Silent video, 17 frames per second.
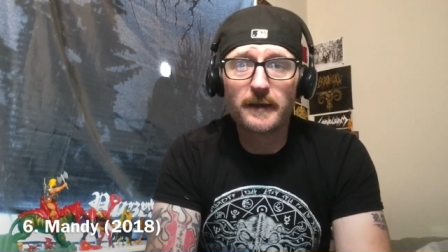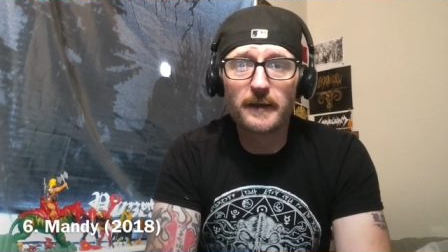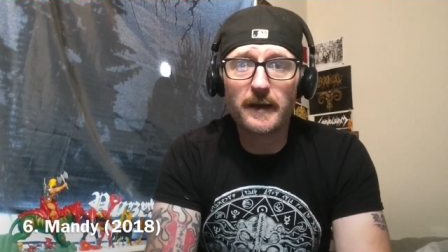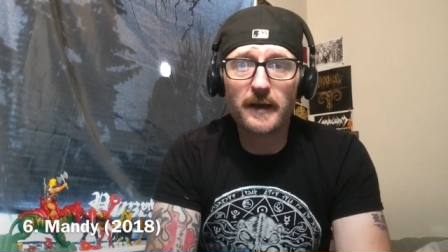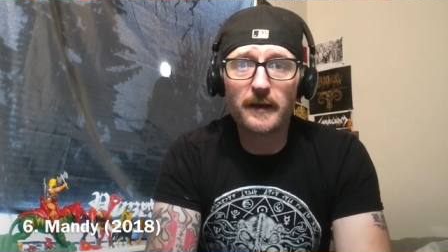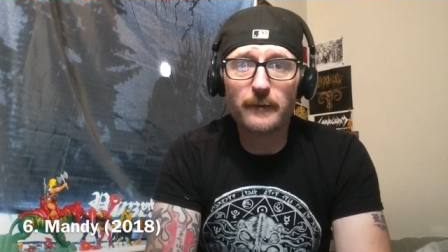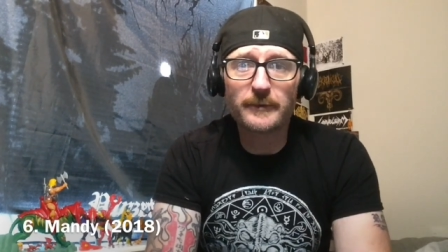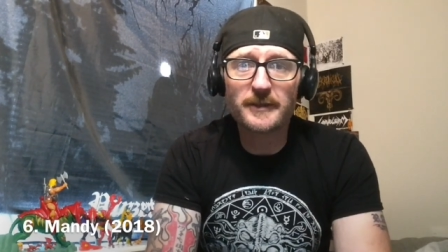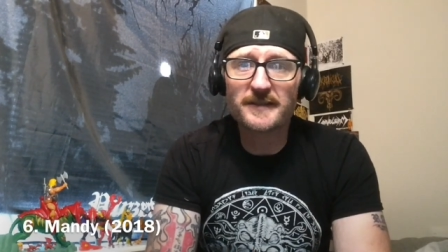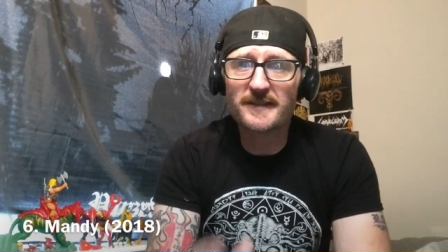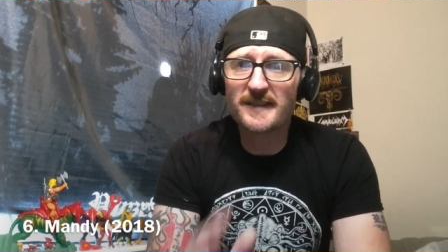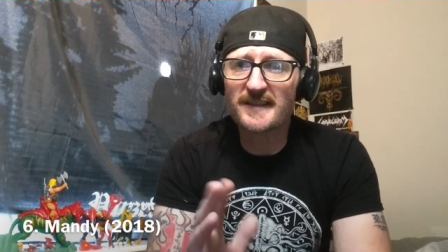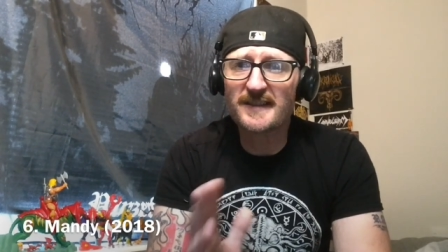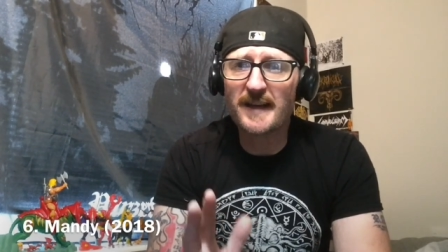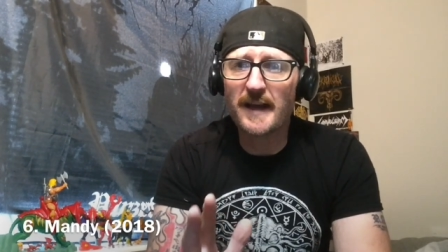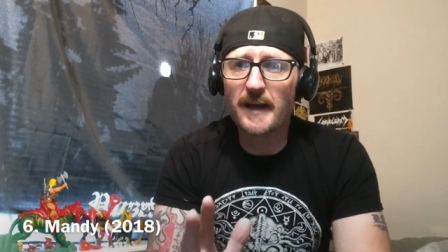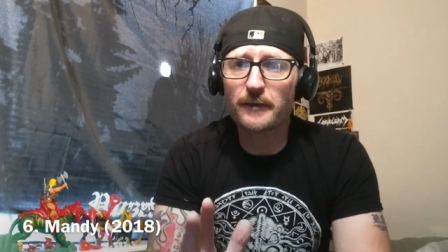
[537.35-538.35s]
uh, which is a
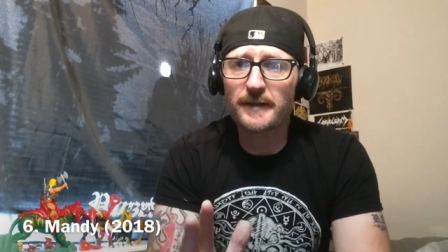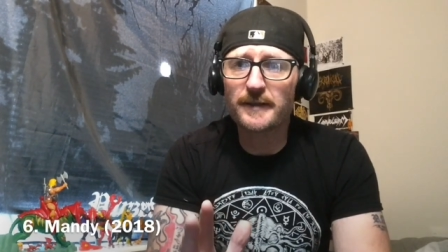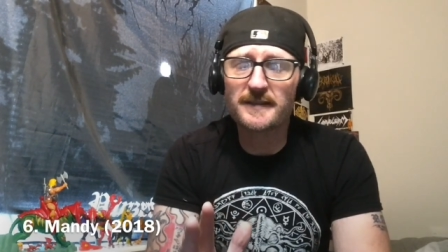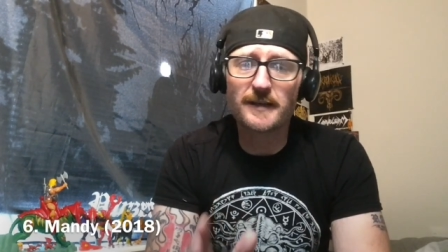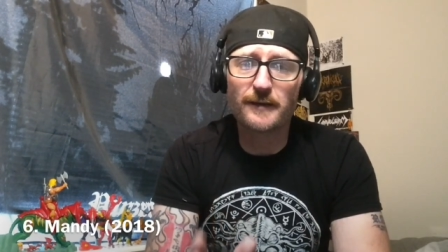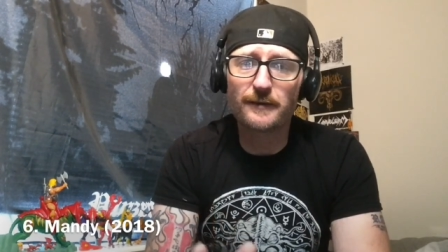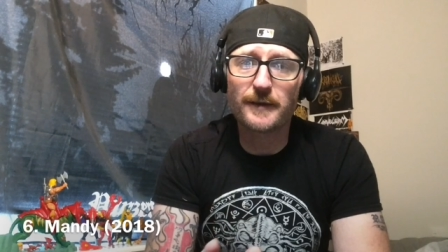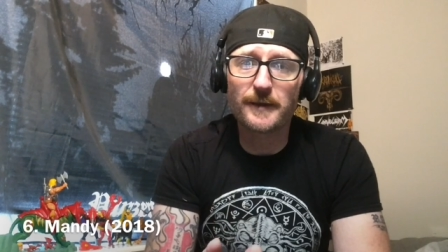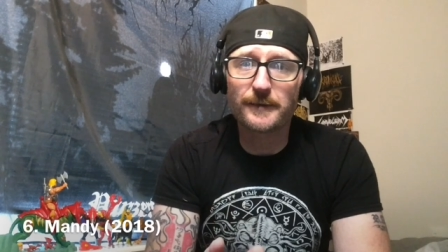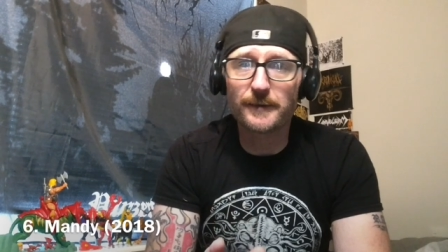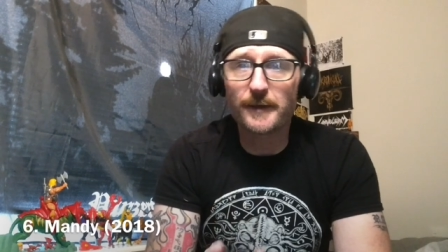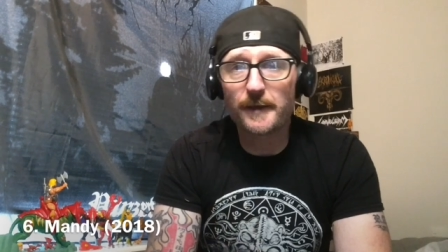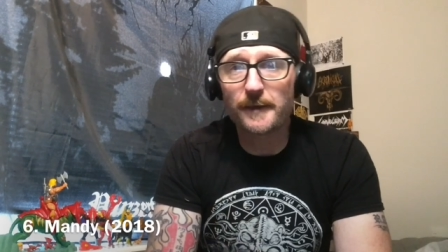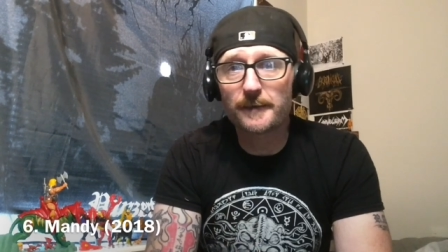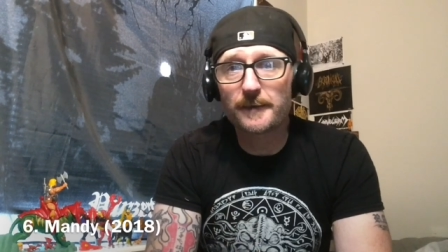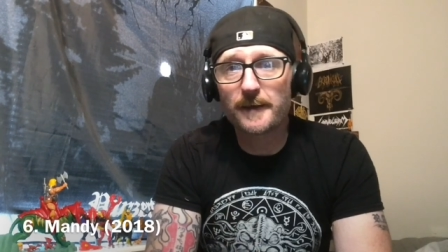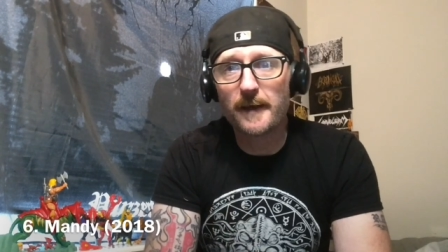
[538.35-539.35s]
stylistic thing
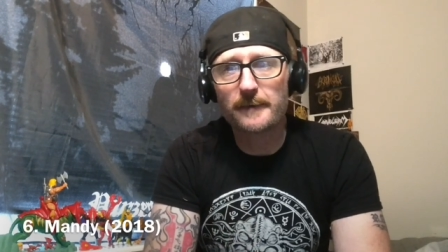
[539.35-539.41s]
that,